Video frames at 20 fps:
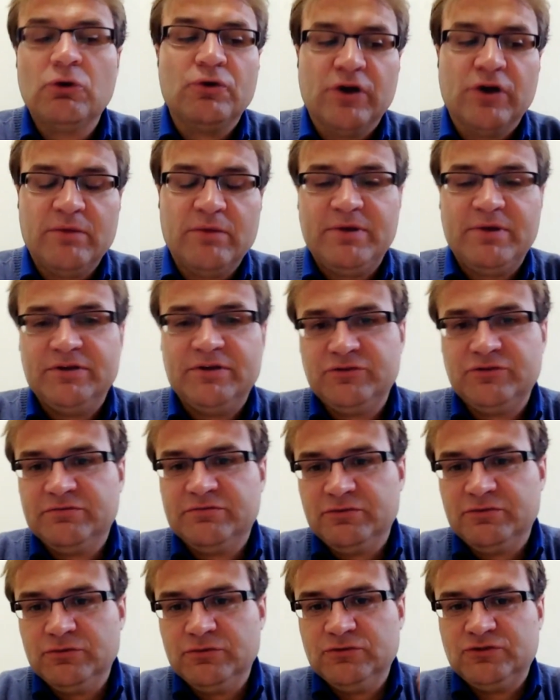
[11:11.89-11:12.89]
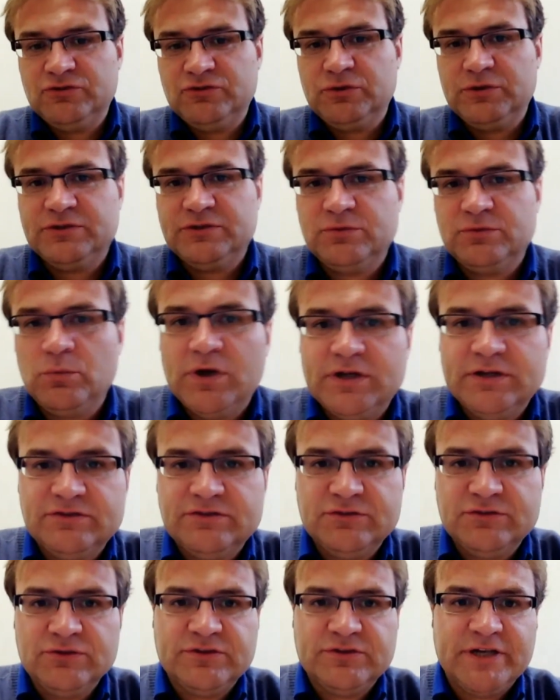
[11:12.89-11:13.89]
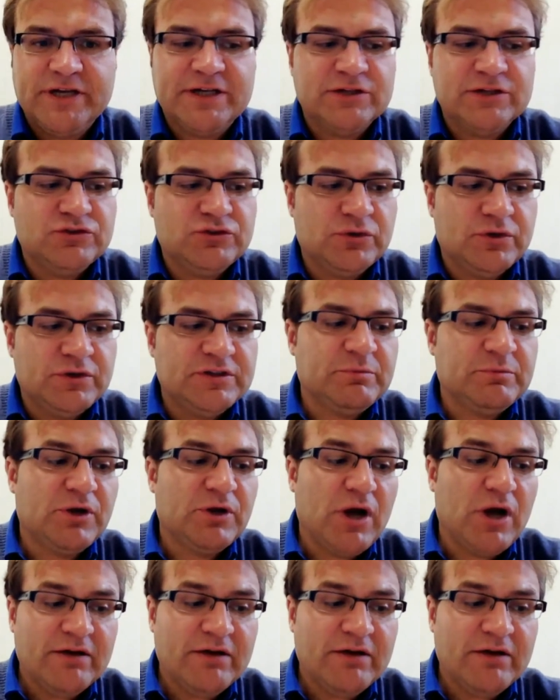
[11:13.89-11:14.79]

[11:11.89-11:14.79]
program as your first choice, one as your second choice.